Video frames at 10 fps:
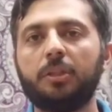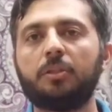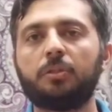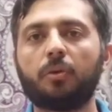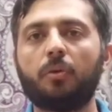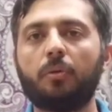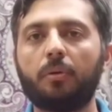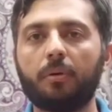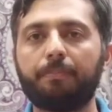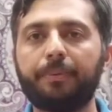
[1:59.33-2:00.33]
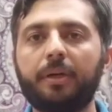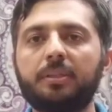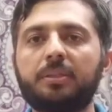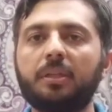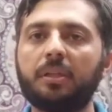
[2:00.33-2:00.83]
So
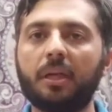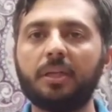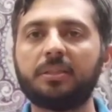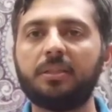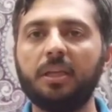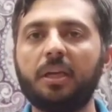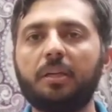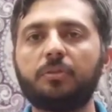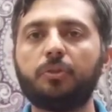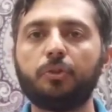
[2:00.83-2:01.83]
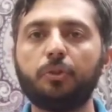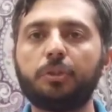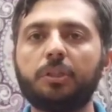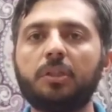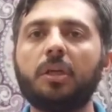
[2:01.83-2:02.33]
Pearson is the institution